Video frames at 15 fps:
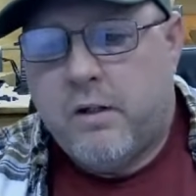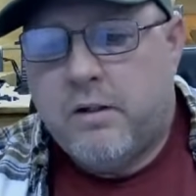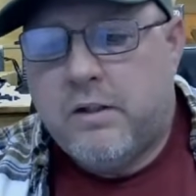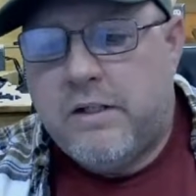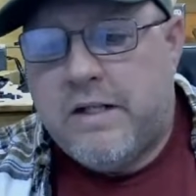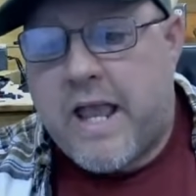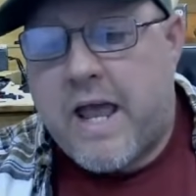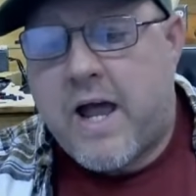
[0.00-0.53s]

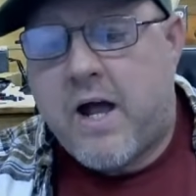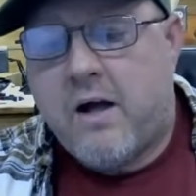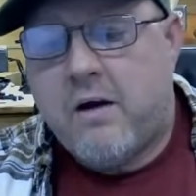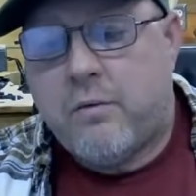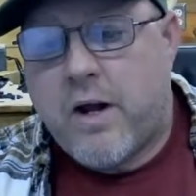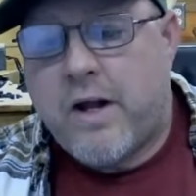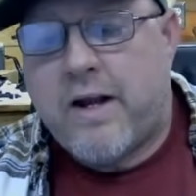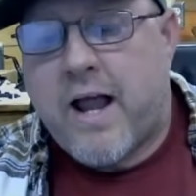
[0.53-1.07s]
Yeah,
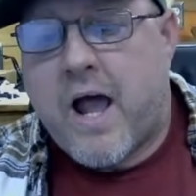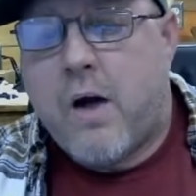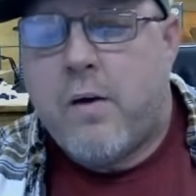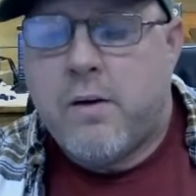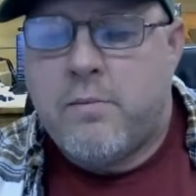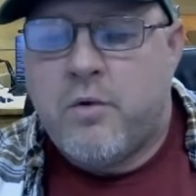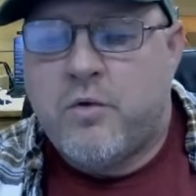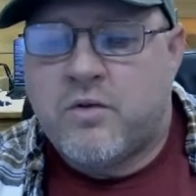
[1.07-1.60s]
right now
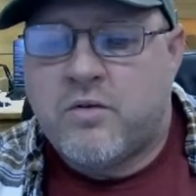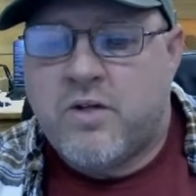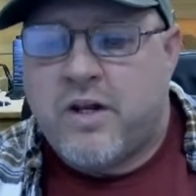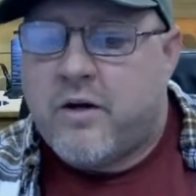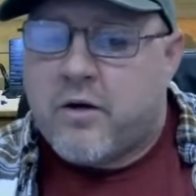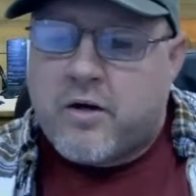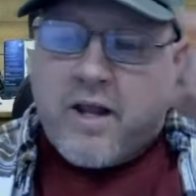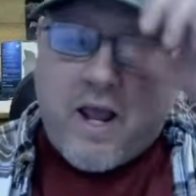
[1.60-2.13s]
I'm using
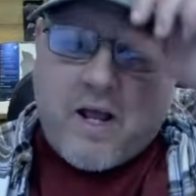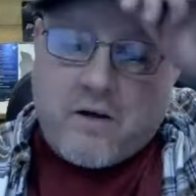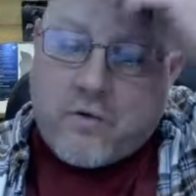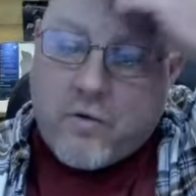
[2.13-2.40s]
Tinkercad,